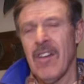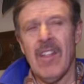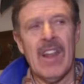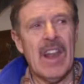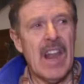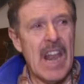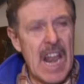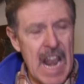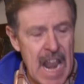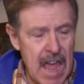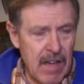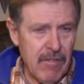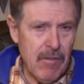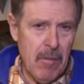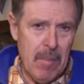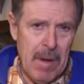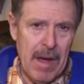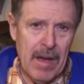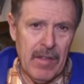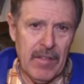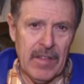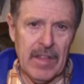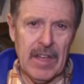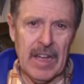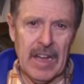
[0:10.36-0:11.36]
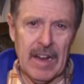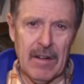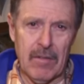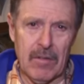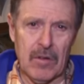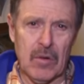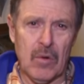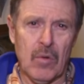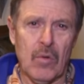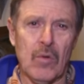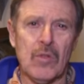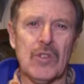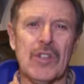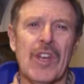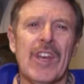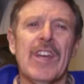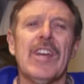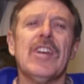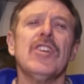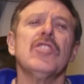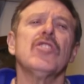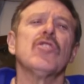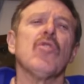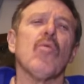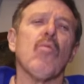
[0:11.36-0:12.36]
love about the outdoors
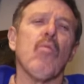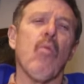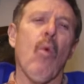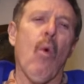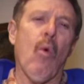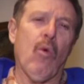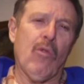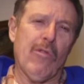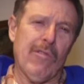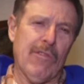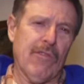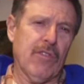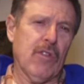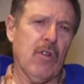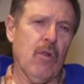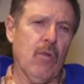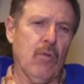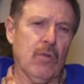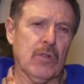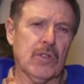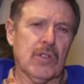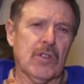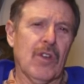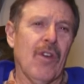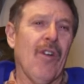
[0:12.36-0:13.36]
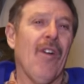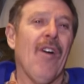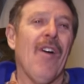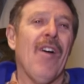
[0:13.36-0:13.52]
is the water, of course.